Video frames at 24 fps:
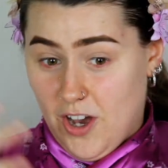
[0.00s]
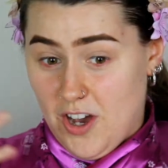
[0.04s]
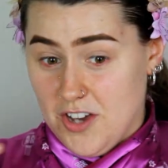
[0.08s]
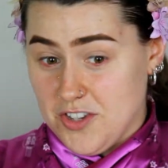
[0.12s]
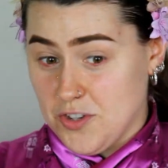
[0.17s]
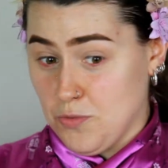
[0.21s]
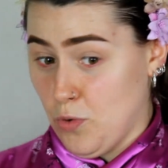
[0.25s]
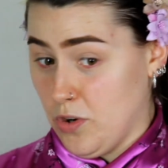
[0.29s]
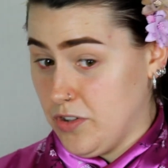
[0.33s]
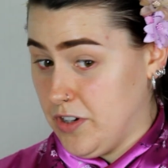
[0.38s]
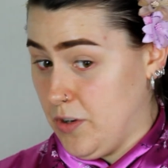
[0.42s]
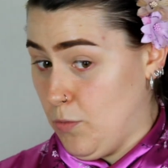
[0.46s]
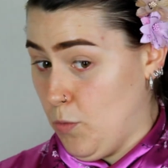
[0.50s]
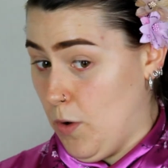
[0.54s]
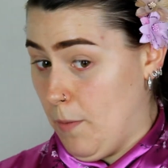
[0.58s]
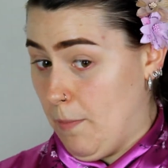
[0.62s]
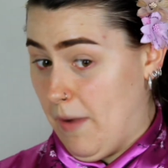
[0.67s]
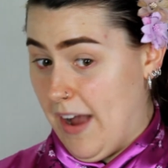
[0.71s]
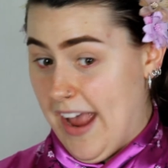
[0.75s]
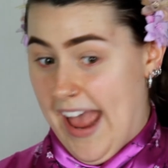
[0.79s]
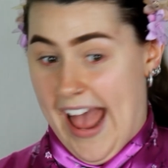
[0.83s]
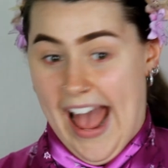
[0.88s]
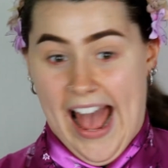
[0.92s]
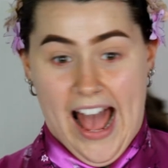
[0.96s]
if you guys are
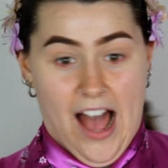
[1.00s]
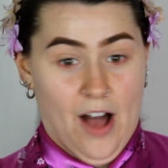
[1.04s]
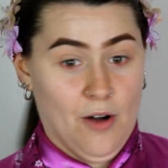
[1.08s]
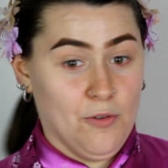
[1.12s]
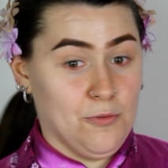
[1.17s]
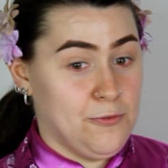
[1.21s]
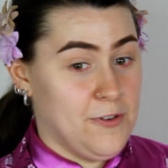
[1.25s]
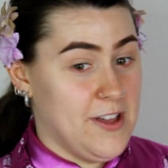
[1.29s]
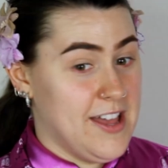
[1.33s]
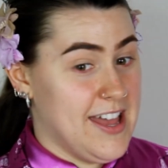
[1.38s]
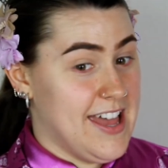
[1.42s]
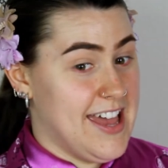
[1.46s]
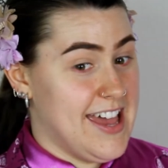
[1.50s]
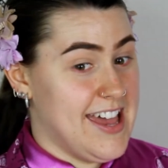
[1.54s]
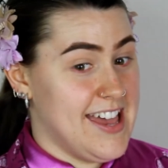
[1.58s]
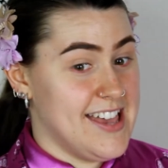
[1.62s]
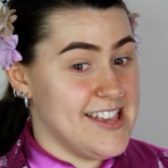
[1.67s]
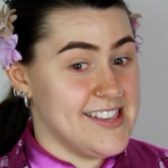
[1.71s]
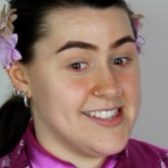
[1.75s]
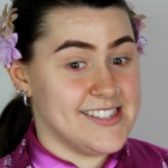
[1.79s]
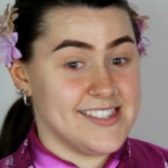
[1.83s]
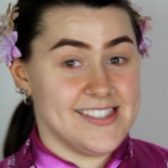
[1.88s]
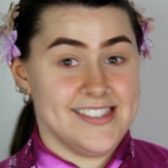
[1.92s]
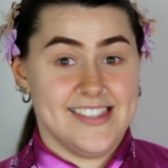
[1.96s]
wondering what my outfit
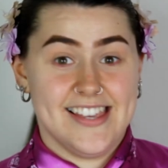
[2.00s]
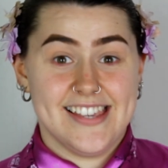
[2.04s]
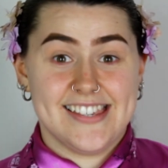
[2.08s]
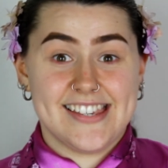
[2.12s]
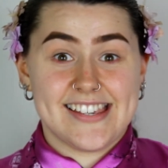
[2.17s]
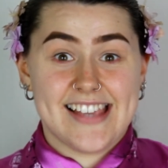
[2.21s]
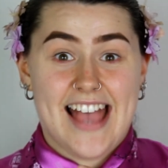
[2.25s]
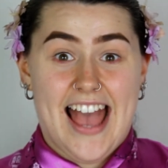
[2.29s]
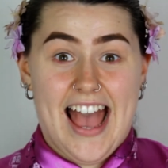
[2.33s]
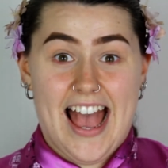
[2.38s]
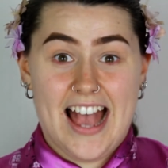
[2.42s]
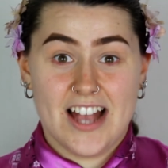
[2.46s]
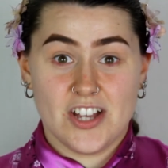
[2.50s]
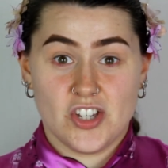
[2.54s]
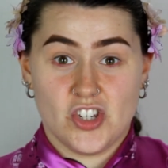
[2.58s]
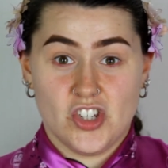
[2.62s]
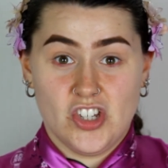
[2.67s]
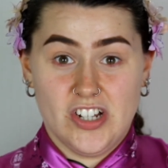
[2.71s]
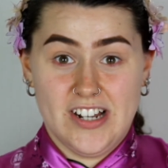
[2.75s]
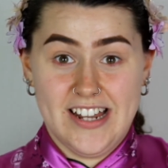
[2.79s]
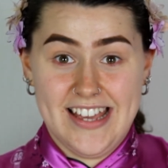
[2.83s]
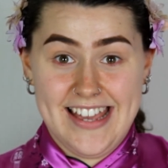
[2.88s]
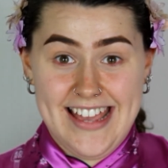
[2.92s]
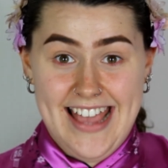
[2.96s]
is, this is
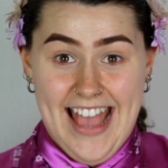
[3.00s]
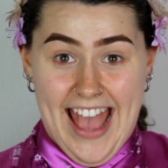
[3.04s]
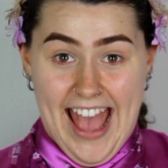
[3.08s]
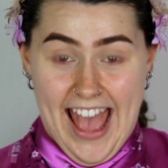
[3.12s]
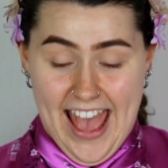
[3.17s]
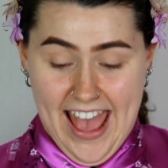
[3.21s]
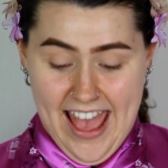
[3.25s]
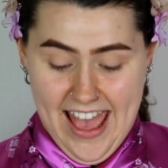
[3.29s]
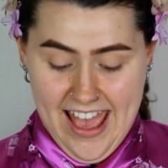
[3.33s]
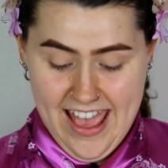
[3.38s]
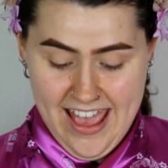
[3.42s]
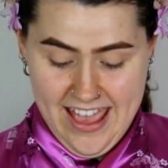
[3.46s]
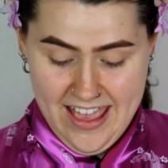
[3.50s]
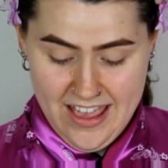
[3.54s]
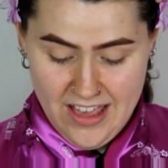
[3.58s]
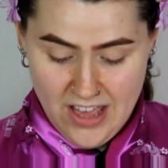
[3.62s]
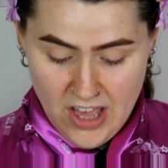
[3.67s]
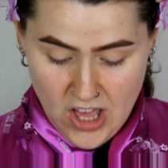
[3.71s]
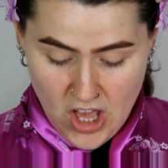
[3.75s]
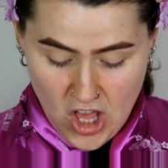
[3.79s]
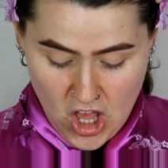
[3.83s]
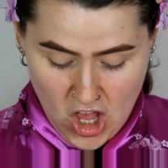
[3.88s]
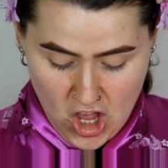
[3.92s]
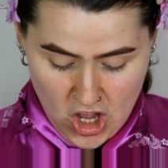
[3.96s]
actually
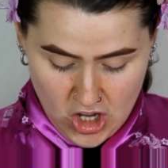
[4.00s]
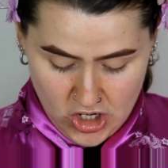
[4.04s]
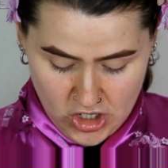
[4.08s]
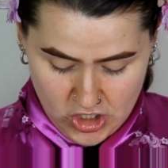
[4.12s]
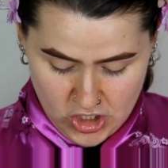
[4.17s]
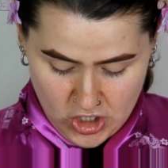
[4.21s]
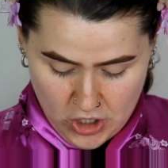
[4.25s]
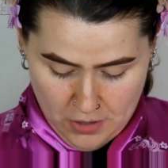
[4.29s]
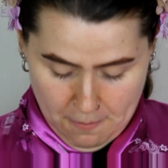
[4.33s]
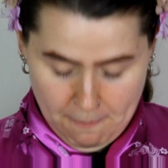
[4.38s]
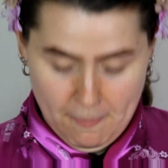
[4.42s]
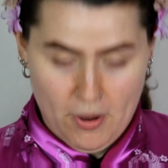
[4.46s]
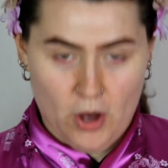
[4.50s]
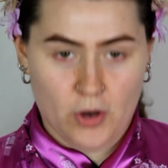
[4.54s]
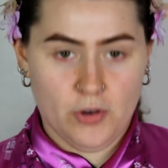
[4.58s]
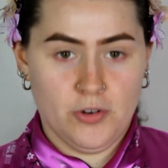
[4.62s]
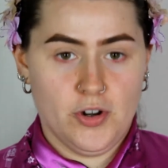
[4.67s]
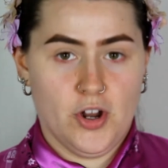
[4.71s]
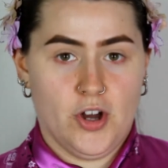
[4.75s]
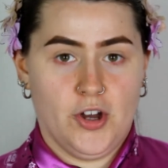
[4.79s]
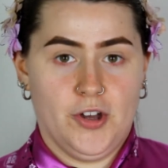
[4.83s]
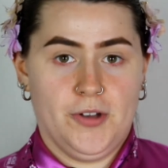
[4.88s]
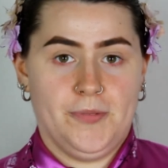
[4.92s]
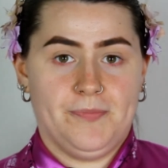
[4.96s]
a
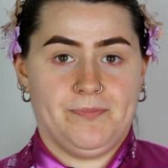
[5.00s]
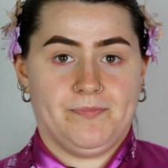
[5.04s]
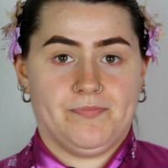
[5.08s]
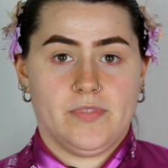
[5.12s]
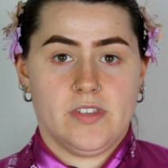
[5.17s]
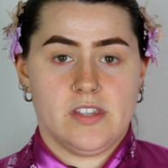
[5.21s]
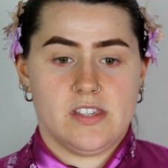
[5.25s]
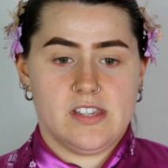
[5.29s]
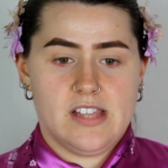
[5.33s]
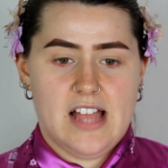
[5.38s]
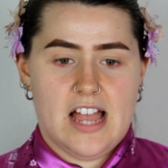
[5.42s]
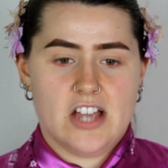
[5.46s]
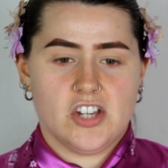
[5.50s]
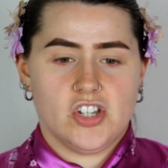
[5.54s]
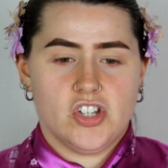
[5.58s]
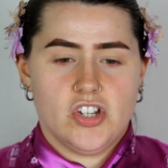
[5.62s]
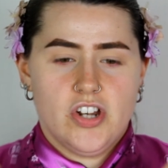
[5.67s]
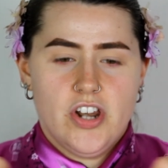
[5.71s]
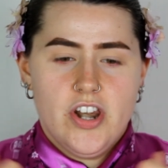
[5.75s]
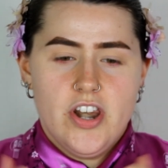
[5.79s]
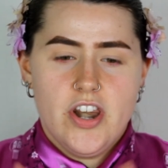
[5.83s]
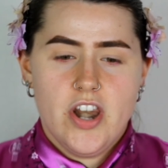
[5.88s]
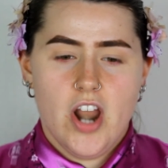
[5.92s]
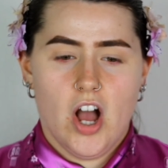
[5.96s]
kimono
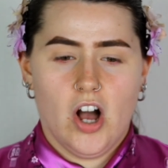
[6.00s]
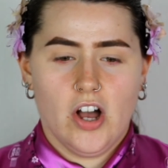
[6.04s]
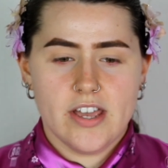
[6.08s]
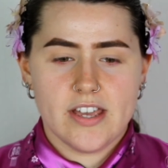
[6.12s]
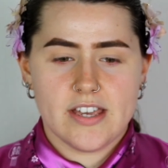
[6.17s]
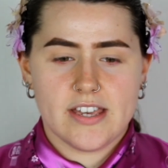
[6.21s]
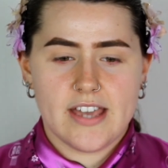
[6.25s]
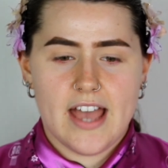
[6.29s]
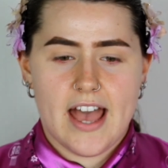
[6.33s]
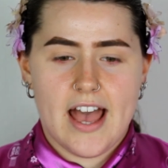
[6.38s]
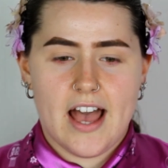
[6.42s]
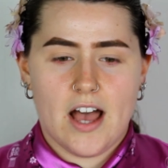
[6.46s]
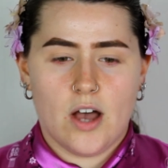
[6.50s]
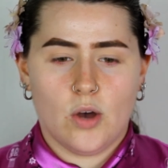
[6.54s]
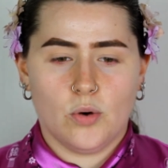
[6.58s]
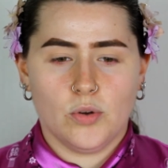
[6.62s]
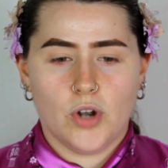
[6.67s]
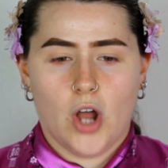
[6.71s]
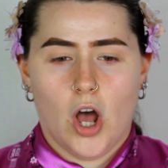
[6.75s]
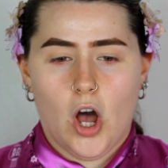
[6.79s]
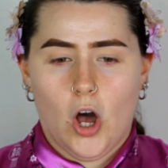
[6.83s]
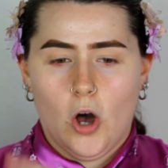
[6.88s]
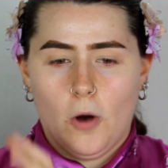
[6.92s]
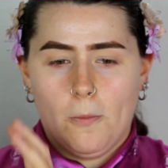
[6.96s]
slash
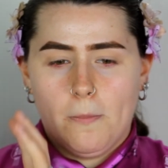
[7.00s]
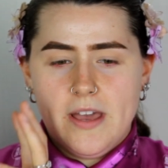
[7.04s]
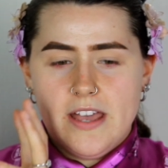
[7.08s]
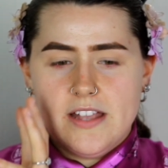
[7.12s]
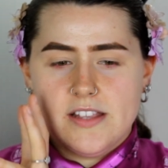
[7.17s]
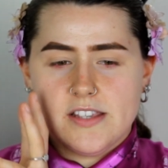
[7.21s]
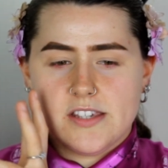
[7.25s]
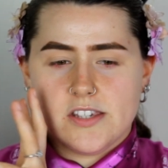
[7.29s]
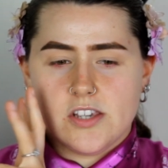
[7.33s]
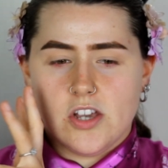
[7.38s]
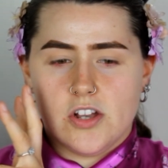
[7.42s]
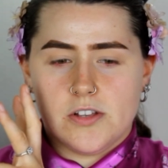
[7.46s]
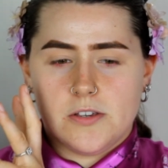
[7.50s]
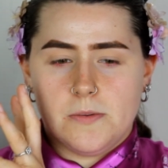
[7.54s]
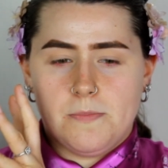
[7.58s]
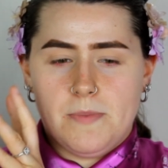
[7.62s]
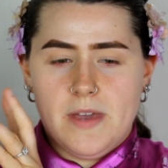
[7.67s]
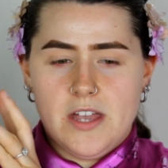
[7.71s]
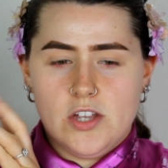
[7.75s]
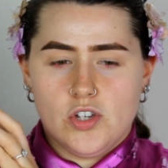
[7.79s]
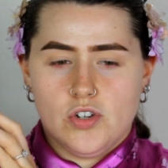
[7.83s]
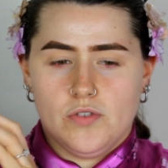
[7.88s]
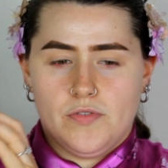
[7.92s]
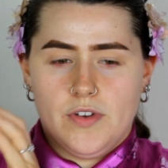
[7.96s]
nightgown. I'll
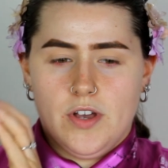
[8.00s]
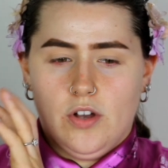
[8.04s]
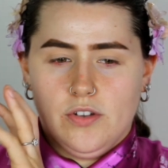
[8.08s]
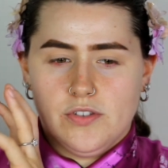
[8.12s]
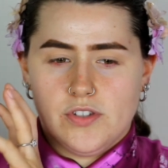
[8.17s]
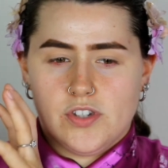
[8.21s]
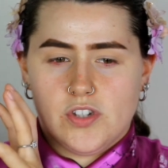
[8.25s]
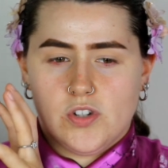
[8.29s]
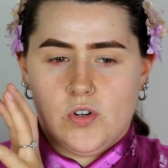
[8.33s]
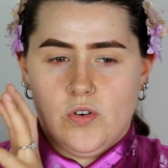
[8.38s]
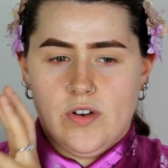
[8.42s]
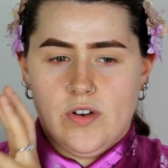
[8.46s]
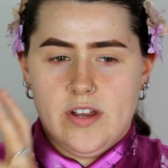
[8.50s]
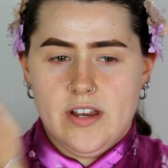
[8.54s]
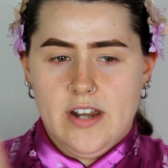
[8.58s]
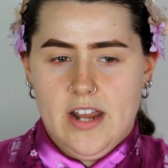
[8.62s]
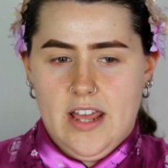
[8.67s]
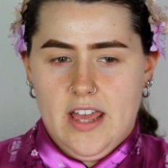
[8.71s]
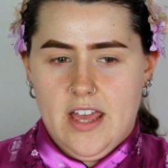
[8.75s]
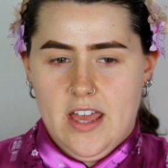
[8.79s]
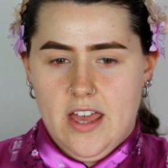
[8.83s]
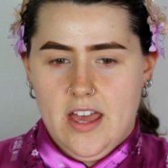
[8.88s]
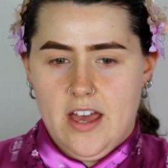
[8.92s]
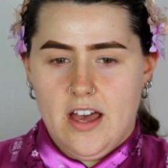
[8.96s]
insert a picture of it on
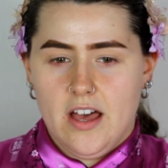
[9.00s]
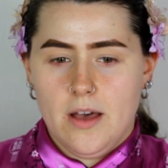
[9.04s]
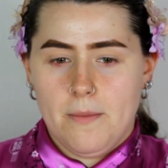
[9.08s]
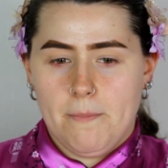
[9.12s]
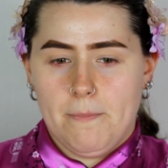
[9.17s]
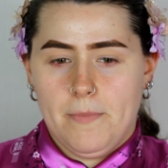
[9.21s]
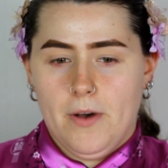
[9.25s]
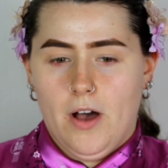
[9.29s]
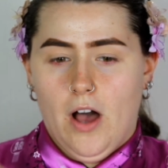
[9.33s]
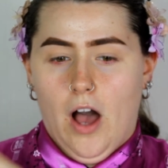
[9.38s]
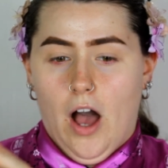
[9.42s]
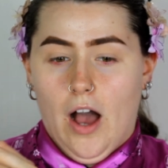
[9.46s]
screen here,